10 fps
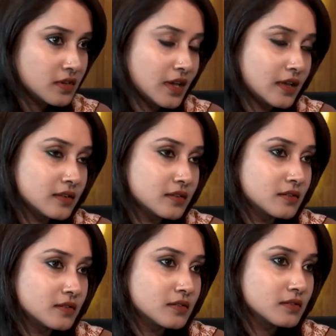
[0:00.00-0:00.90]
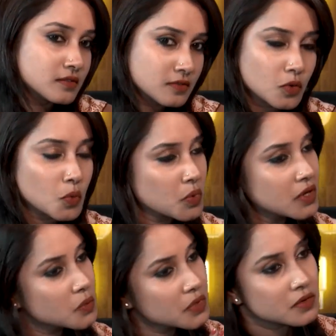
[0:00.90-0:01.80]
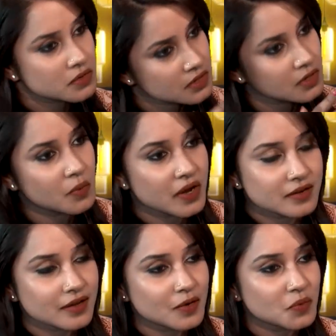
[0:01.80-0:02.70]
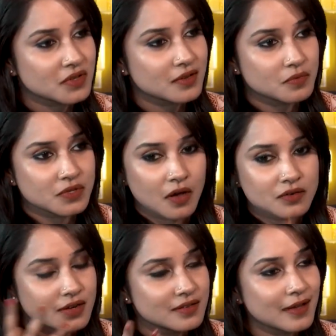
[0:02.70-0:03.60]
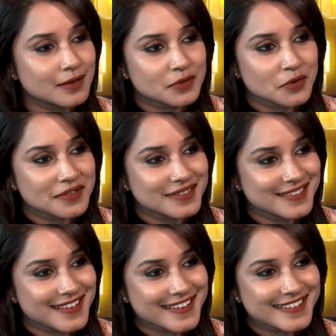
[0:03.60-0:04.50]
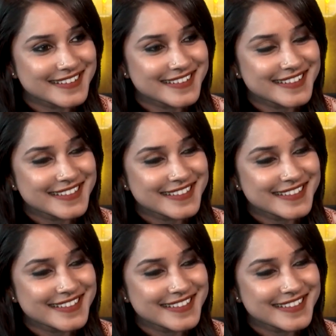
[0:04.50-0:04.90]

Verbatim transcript: and uh, so we, we still went ahead with it without any second thoughts. And, and then